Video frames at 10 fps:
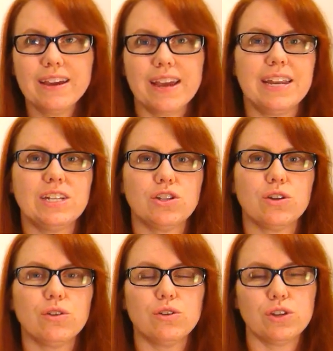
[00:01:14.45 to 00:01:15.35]
getting to
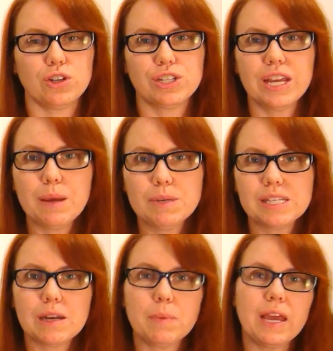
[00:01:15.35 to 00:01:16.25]
know who your new team
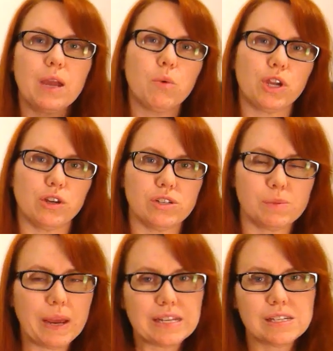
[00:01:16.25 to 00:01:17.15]
is going to be, what your new
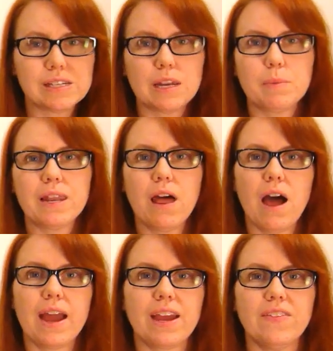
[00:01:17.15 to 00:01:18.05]
space is going to be like.